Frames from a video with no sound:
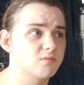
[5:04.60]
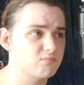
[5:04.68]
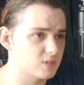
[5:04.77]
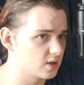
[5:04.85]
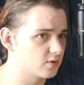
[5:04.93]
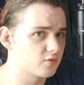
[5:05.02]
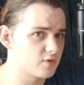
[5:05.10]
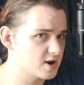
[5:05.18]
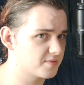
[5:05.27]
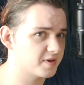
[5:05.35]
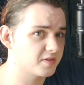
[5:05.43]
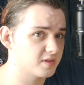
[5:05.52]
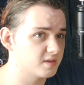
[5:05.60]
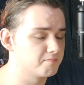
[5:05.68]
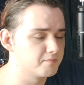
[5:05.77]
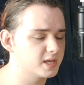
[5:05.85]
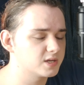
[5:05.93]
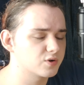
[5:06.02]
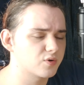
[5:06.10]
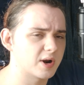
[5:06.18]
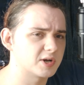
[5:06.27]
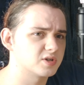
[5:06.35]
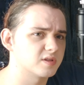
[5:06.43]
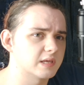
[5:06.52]
you know, around about the big
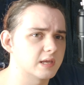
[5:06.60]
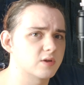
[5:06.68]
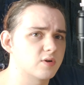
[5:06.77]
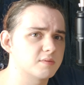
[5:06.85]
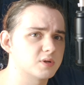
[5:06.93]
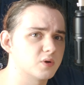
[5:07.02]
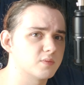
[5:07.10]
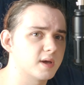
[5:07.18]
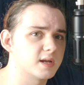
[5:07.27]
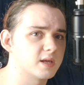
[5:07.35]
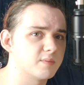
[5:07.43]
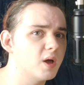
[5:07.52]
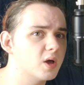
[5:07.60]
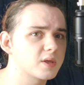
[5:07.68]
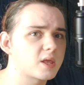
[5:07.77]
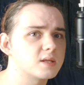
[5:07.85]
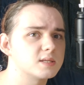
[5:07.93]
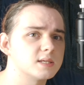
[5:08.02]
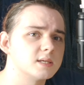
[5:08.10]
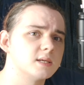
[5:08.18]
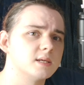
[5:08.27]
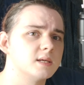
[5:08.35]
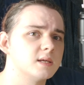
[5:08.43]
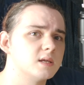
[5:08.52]
crash of the crypto mining market,
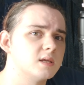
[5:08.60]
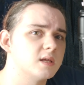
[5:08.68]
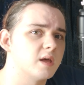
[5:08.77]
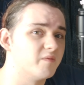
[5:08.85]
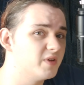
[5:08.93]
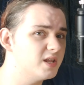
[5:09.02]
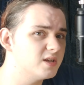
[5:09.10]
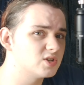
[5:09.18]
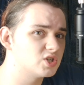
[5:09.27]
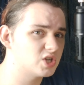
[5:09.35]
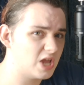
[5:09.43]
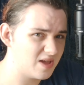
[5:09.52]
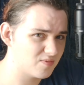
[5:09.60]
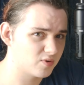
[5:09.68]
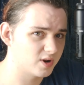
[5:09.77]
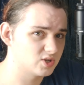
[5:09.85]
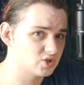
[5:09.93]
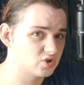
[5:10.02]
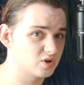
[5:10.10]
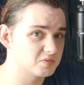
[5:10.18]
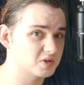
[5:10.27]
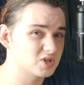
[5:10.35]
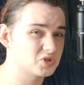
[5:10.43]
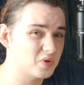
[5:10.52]
NVIDIA's share price
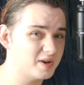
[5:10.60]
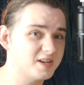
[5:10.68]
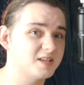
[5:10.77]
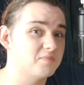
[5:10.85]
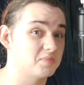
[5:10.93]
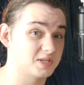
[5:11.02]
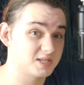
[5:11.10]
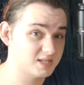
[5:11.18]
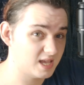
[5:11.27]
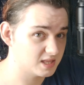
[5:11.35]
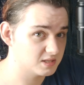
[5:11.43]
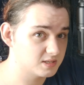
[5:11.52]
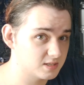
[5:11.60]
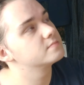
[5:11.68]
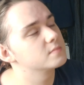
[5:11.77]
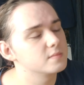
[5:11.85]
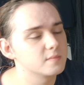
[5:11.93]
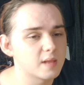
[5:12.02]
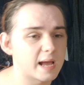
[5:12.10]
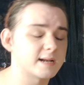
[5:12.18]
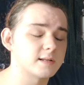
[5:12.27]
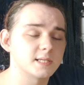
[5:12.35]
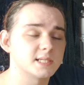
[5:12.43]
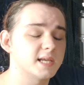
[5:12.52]
dropped twenty percent.
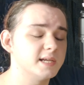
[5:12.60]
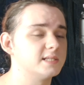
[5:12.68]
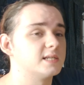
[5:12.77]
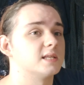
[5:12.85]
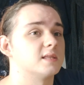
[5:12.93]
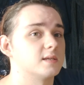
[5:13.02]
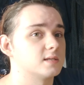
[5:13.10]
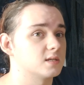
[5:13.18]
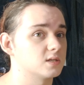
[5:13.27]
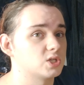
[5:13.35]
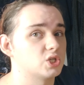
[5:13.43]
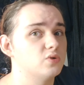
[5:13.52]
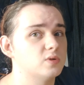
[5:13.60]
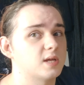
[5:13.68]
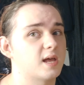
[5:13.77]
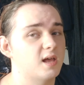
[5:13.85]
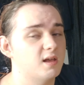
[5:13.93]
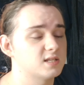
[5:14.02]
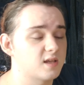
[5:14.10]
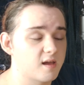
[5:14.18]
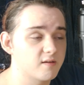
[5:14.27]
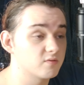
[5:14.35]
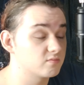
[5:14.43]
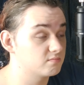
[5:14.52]
Analysts cited in this suit has,
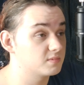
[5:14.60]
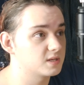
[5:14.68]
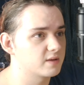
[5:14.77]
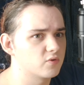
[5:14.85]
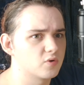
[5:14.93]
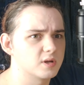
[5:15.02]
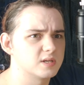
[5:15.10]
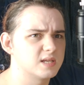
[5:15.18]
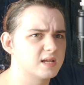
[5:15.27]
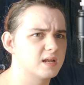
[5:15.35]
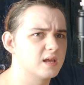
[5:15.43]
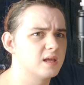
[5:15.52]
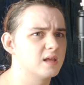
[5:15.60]
as I've already said,